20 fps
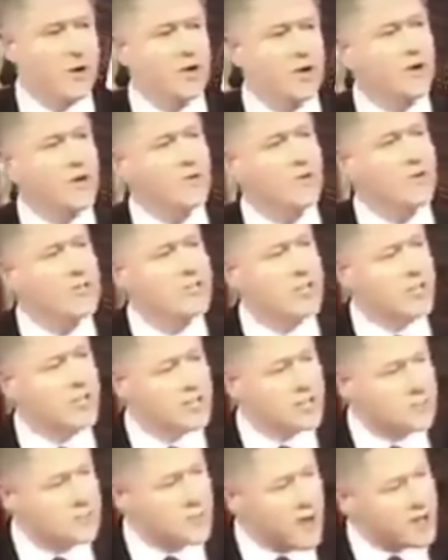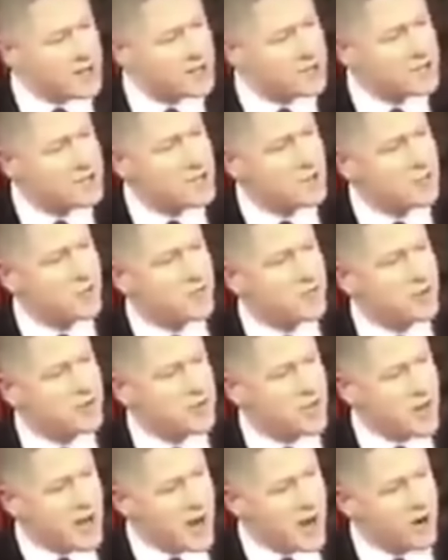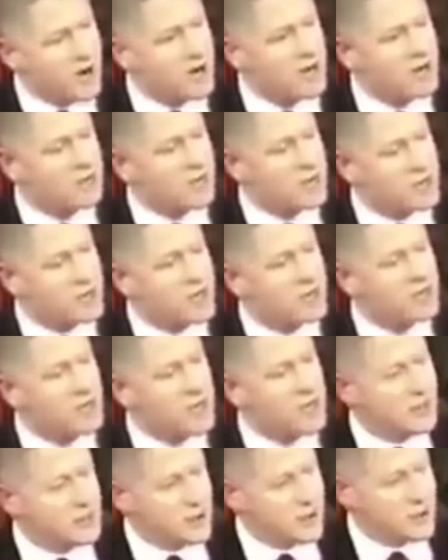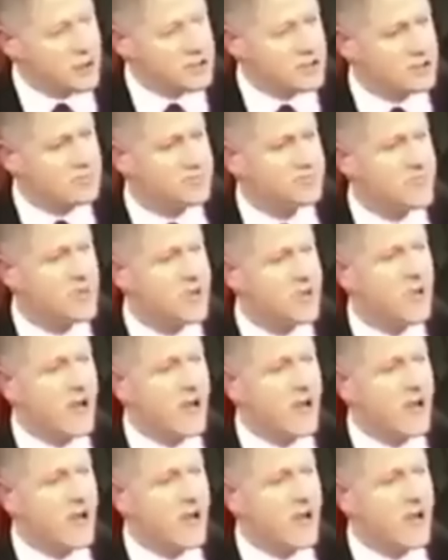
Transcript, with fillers: We are increasing inspections to prevent the hiring of illegal immigrants.